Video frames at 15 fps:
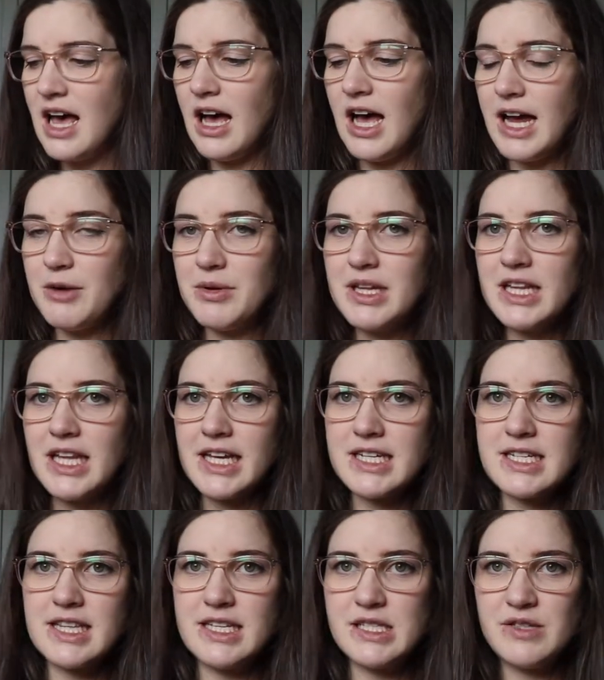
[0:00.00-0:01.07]
I really
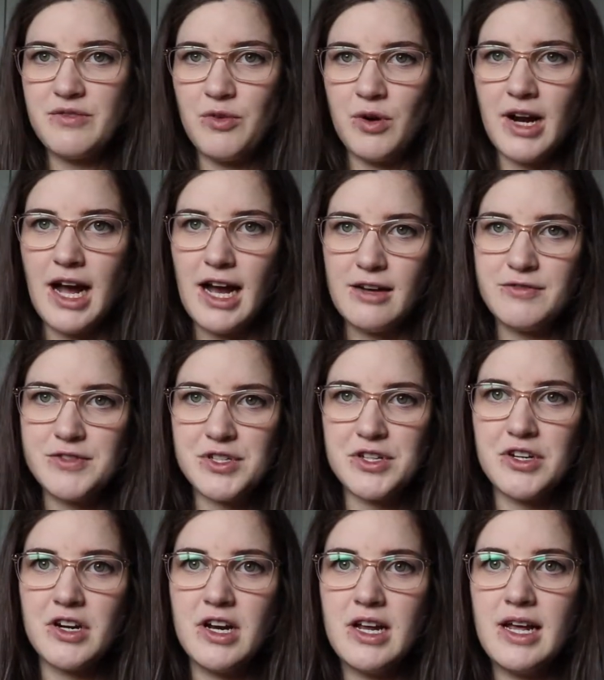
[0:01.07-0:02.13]
liked this for
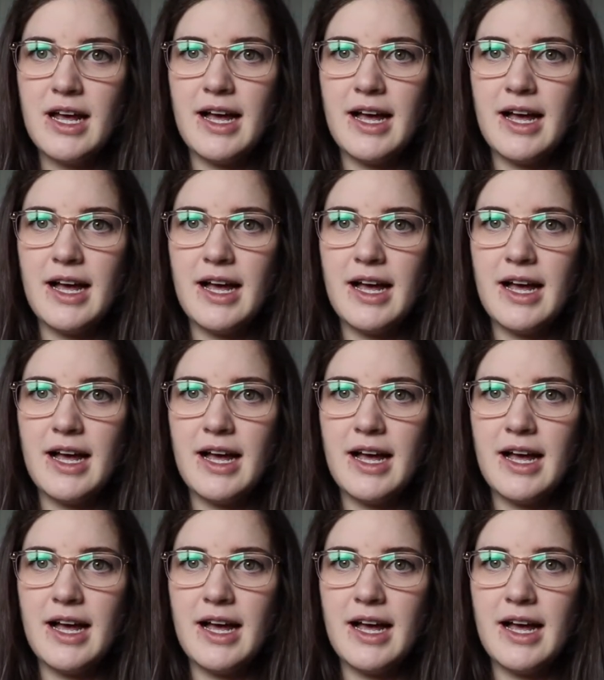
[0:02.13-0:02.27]
after